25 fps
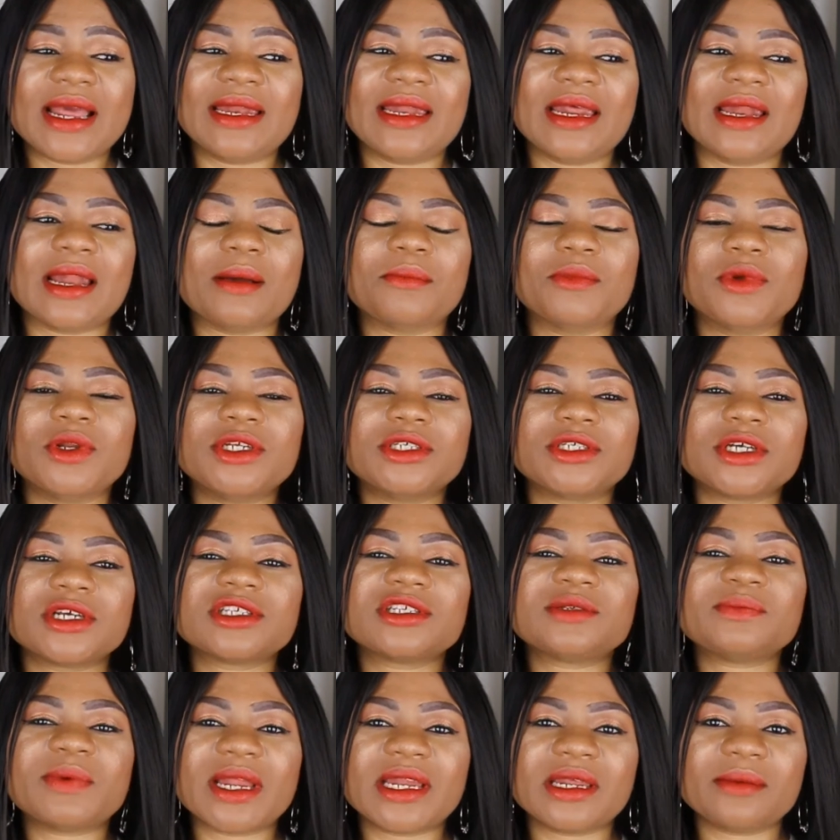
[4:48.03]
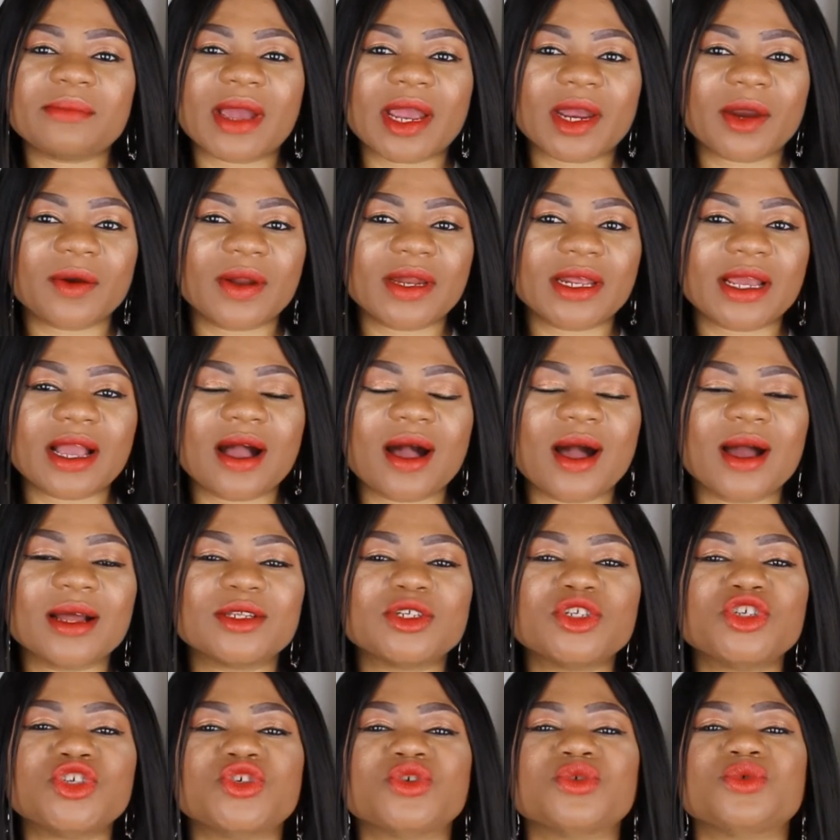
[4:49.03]
Then I'm only just spending my credit
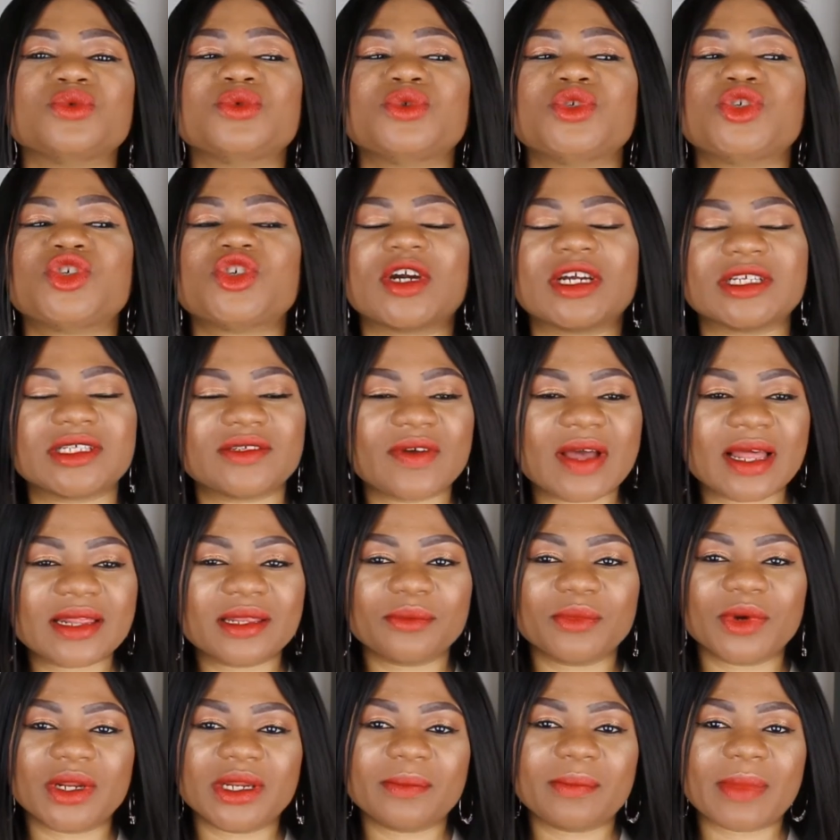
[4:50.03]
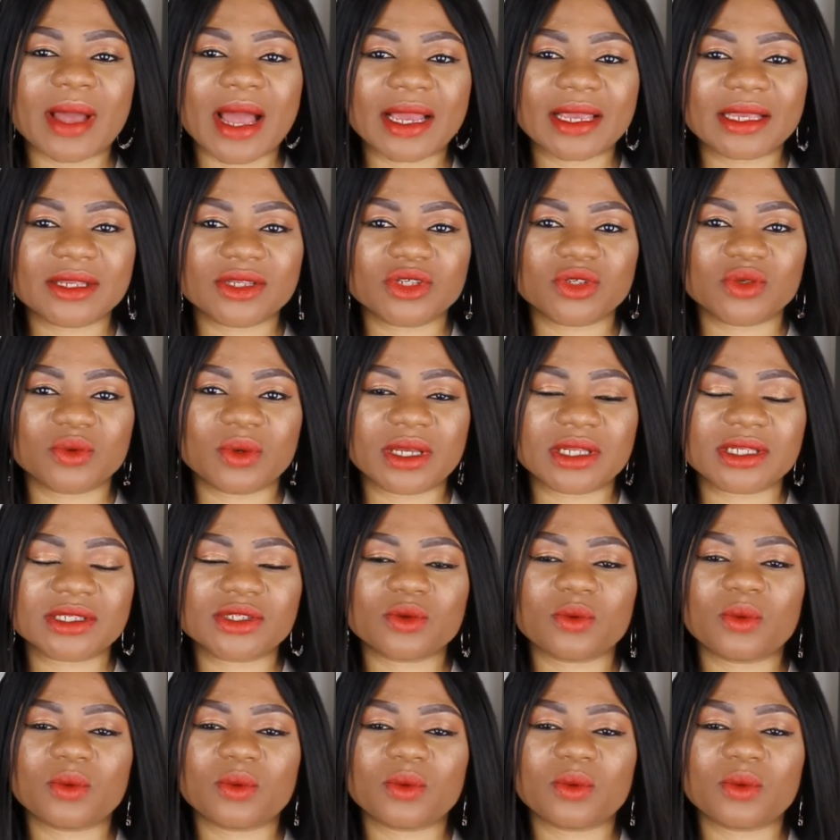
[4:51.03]
card to transfer the money back into it.